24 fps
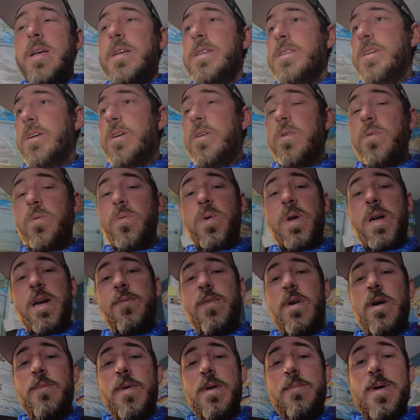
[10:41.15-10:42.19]
So
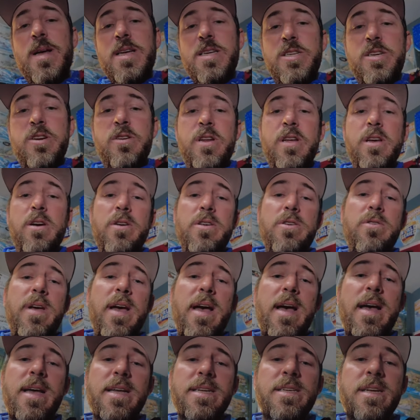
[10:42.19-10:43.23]
whenever I'm in my studio, you
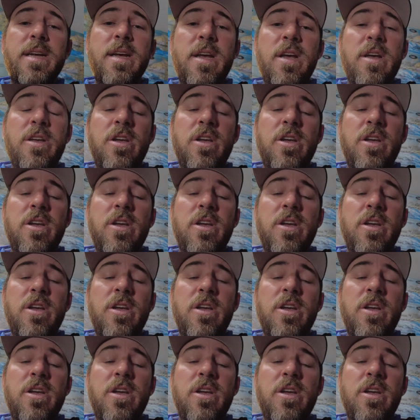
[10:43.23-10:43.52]
guys,